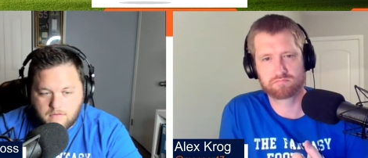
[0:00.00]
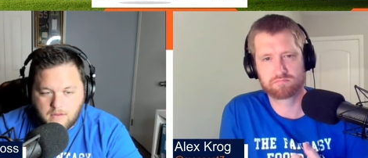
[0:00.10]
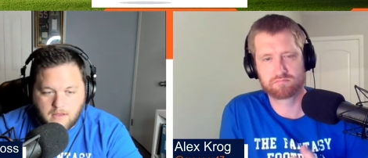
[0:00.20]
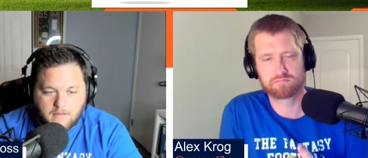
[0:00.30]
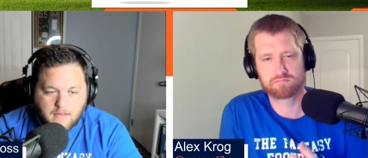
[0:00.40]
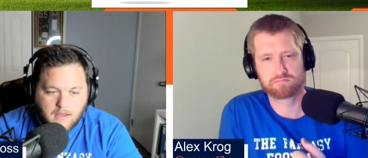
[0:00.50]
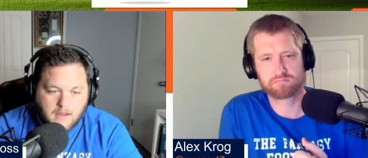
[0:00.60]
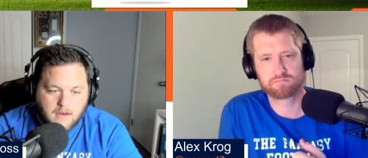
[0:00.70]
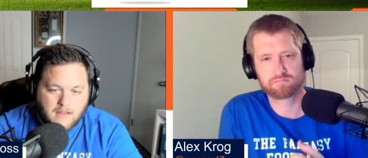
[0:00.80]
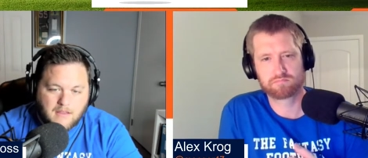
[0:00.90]
Speaker 1: And
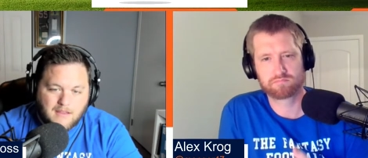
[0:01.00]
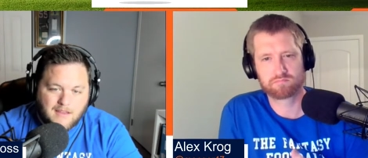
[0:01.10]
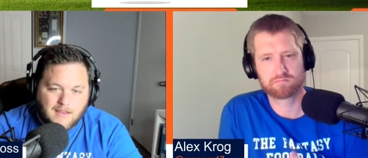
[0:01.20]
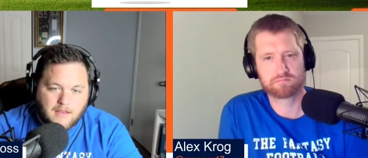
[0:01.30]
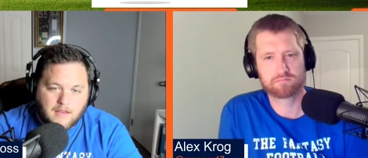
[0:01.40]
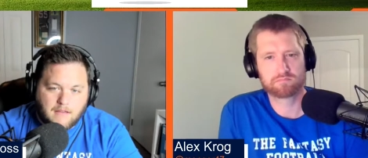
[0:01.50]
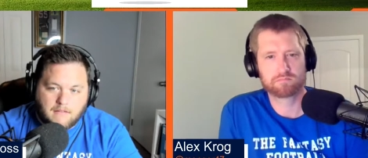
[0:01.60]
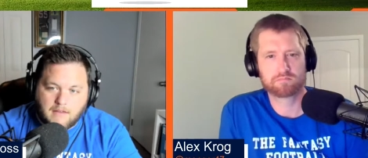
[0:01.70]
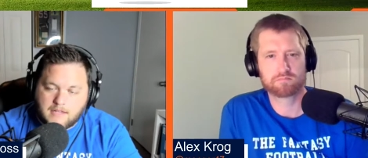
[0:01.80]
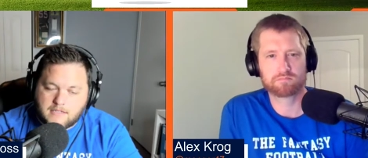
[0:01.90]
then
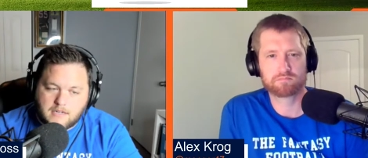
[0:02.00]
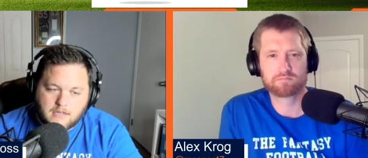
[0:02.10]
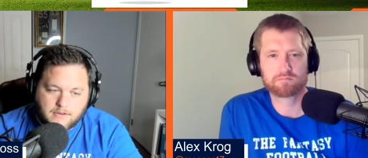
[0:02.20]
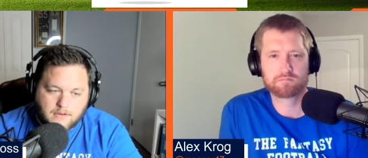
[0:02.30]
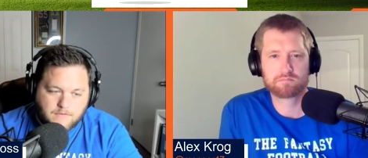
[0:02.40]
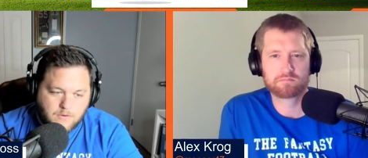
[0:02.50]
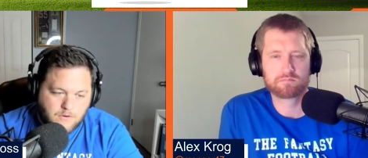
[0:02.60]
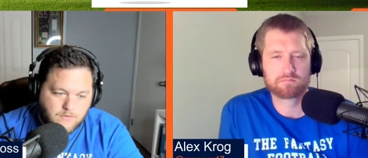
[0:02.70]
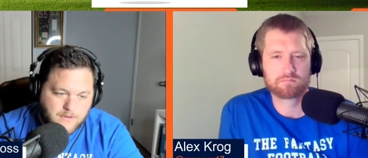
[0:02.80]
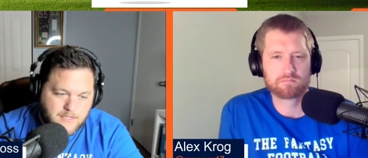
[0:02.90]
that's going to do it
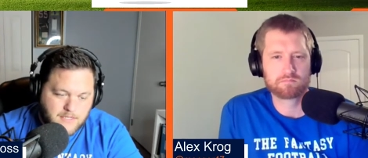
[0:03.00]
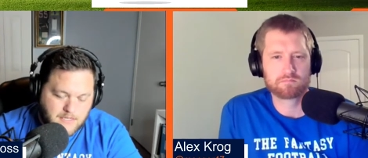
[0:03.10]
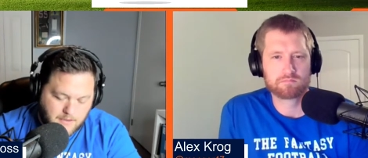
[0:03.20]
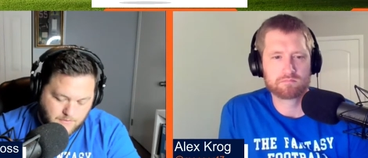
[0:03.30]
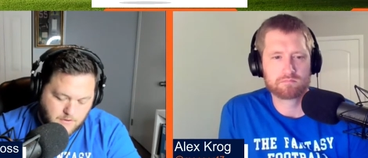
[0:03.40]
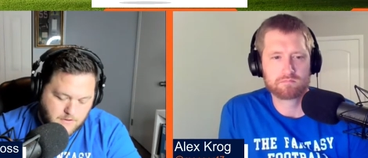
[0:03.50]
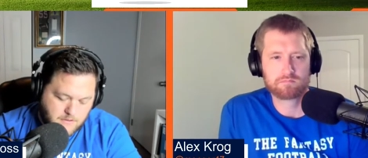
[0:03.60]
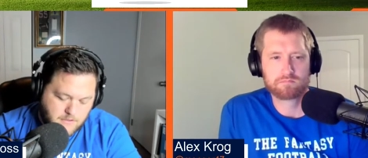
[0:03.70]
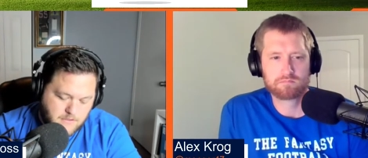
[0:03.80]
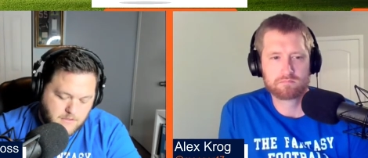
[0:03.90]
for
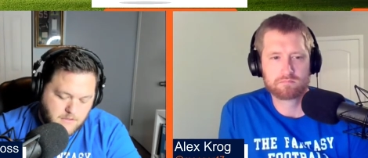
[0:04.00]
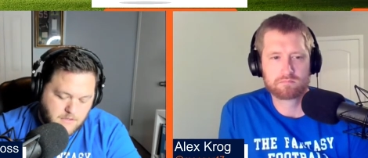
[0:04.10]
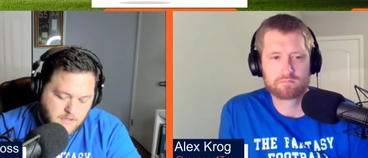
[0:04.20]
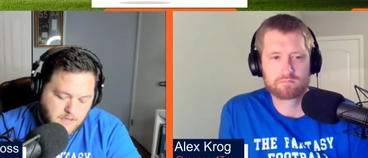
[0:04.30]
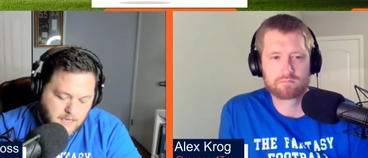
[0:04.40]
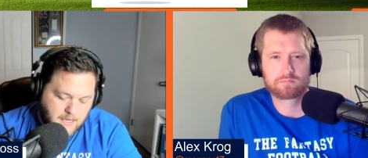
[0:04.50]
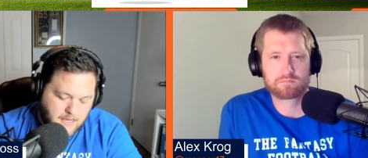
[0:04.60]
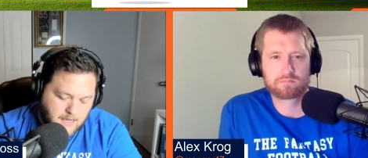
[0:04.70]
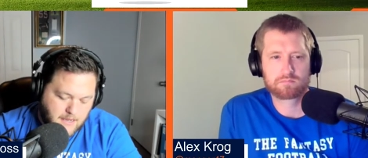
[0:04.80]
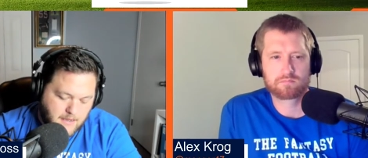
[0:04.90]
receivers.
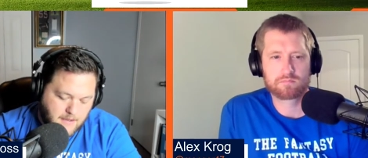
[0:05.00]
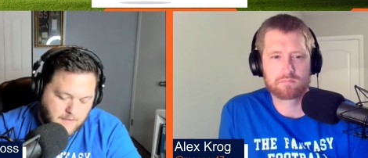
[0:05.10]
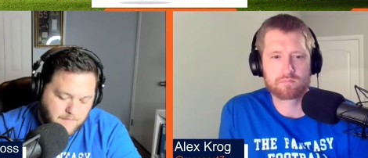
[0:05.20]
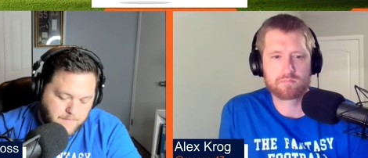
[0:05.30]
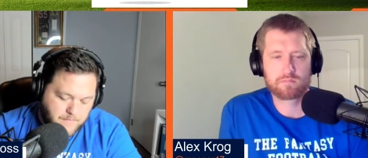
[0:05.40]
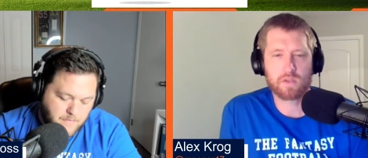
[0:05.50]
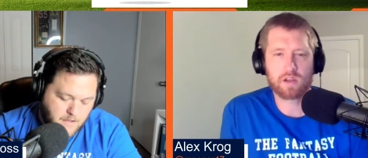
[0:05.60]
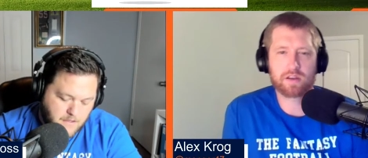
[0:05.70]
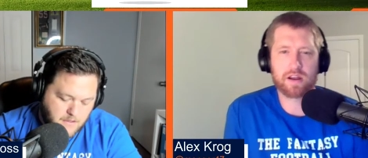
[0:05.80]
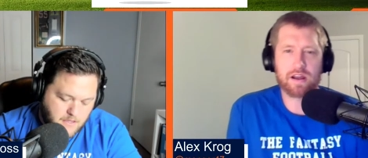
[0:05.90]
Um,
Speaker 2: Can
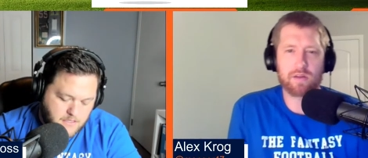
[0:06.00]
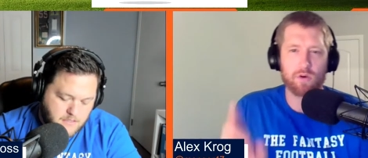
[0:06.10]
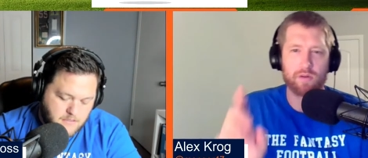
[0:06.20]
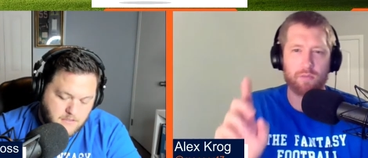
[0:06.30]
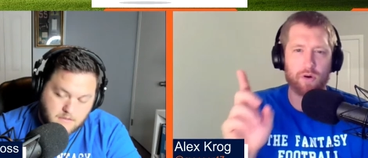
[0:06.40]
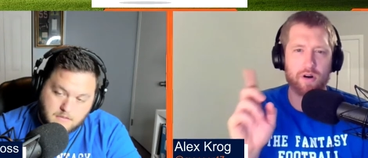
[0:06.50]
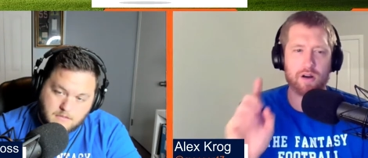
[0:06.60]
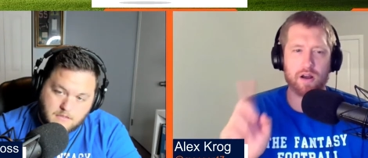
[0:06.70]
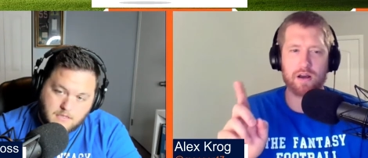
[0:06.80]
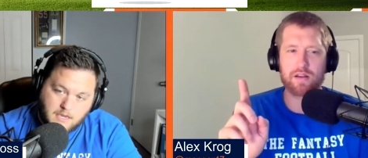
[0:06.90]
I add one more?
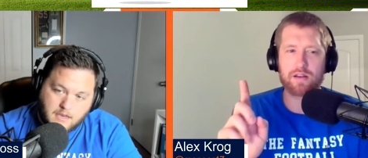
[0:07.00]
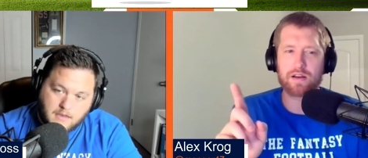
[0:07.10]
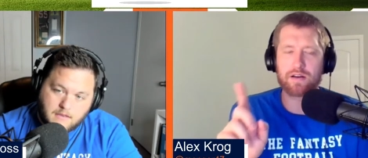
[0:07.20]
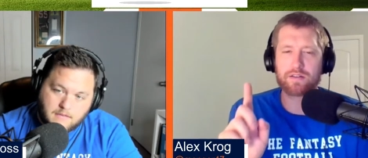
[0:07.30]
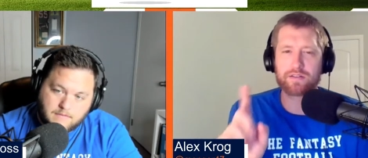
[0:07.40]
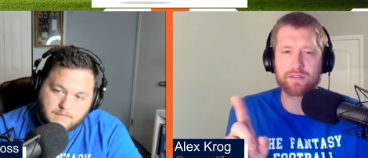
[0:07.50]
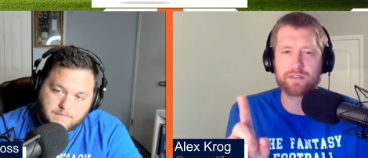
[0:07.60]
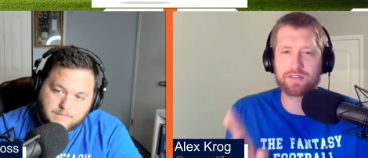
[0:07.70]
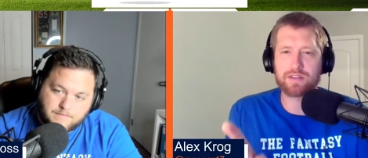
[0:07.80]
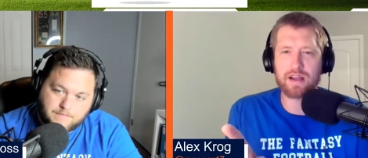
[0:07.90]
Uh, yeah, no, just just
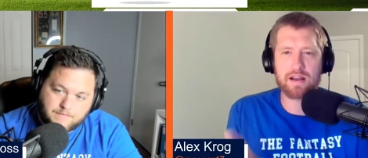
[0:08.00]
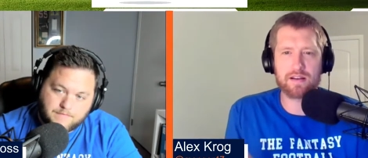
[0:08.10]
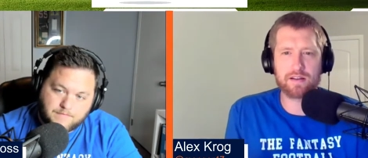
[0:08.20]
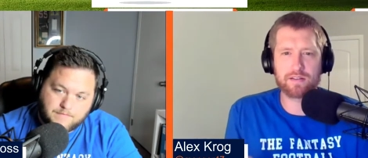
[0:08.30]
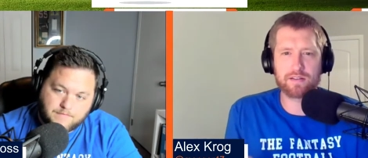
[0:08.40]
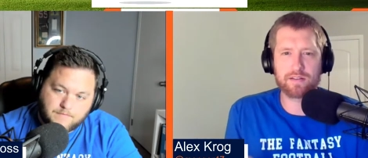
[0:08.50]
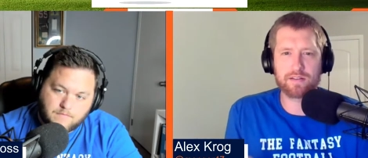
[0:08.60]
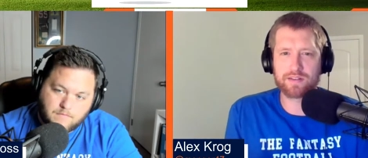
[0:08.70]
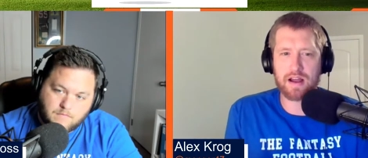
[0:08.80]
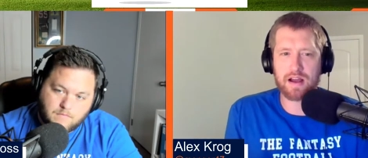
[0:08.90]
to add Nelson
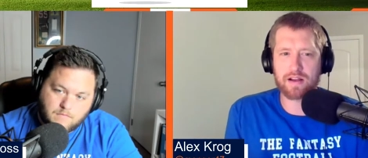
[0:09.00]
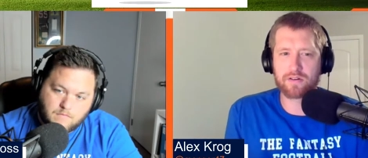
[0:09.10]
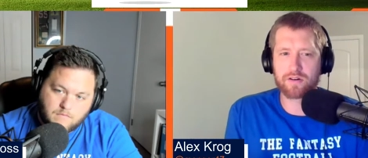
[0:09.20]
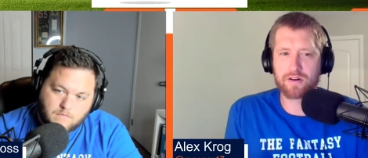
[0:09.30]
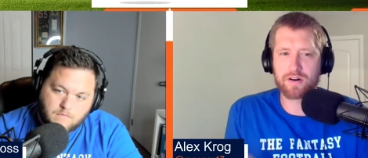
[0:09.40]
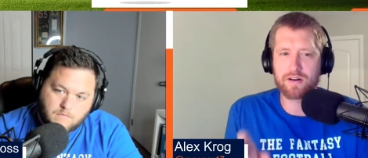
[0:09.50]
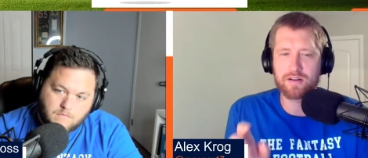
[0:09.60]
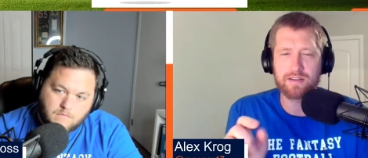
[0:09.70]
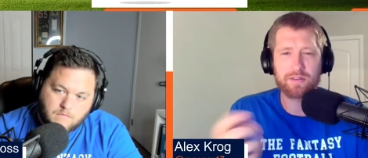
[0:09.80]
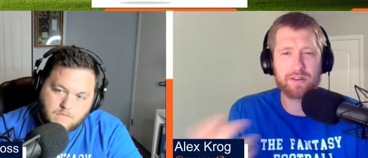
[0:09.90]
Agholor. He's
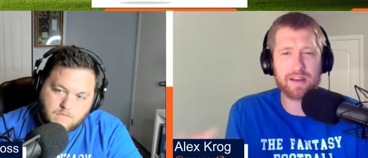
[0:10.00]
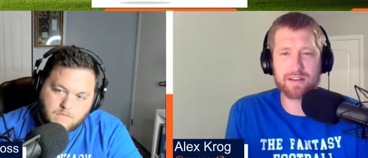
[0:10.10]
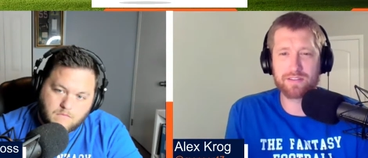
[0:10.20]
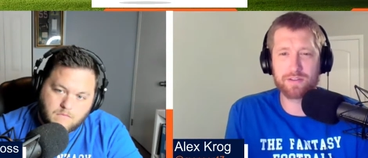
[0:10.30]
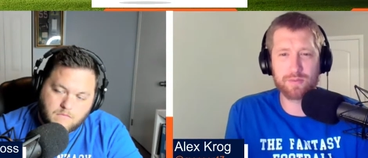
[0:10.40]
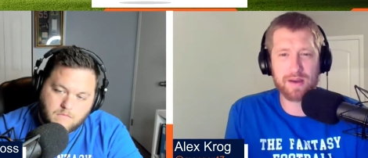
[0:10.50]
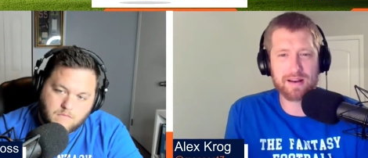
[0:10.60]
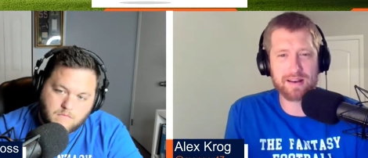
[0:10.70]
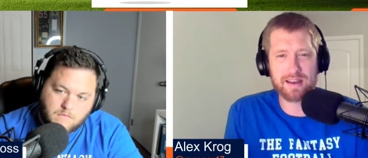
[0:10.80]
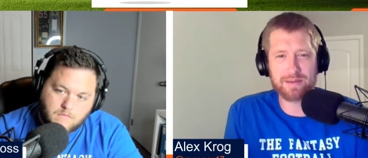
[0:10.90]
only had two bad
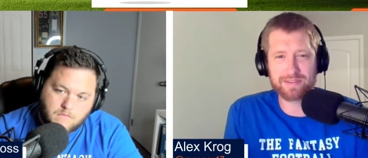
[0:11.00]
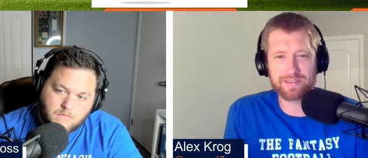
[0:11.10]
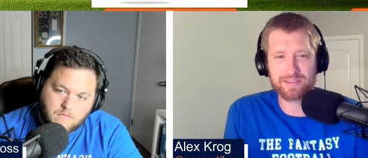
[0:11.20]
games his last